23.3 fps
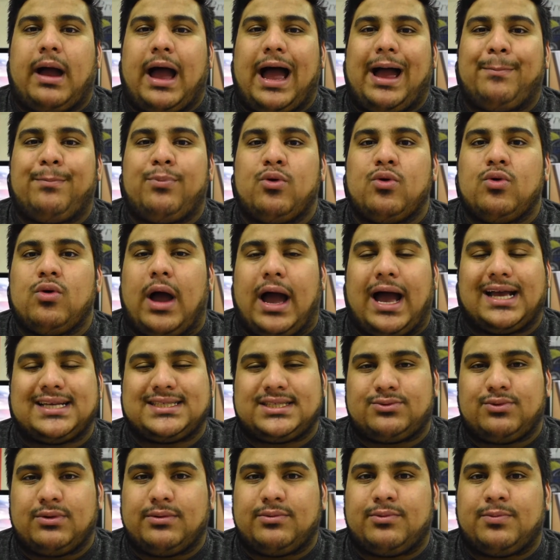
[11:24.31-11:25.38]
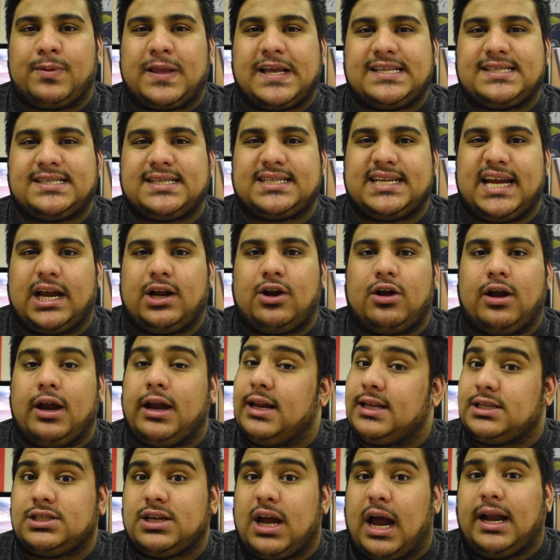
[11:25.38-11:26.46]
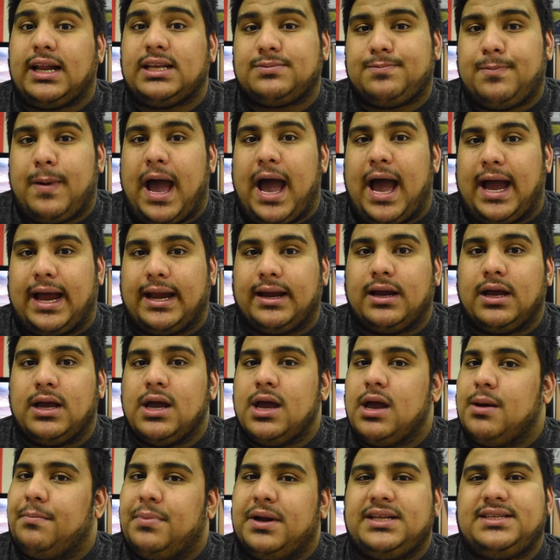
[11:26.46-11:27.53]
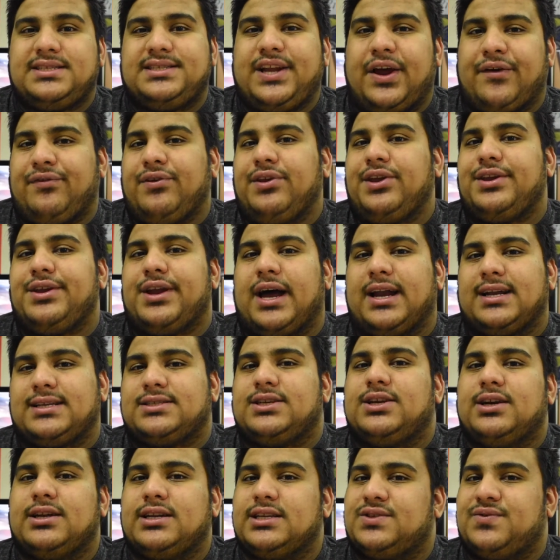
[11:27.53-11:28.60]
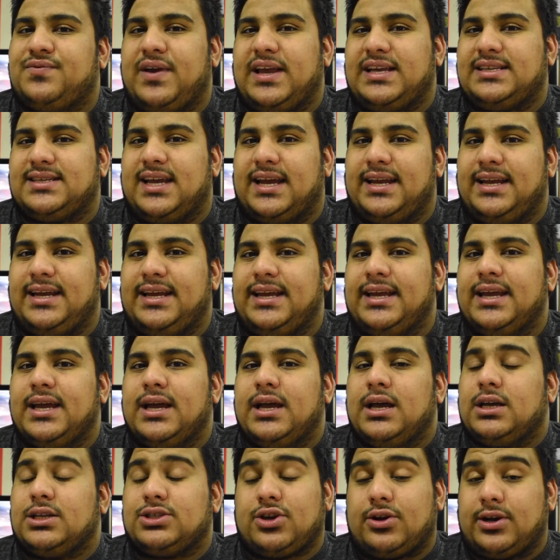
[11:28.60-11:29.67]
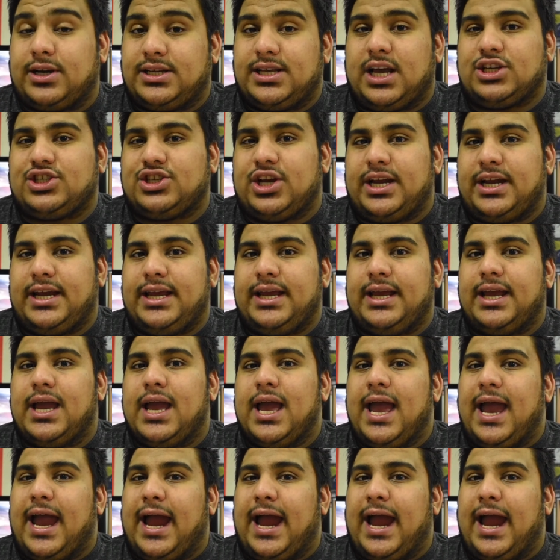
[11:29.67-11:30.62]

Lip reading: Apple has replaced the standard, and it's not as bad, but it's definitely not as good as Touch ID.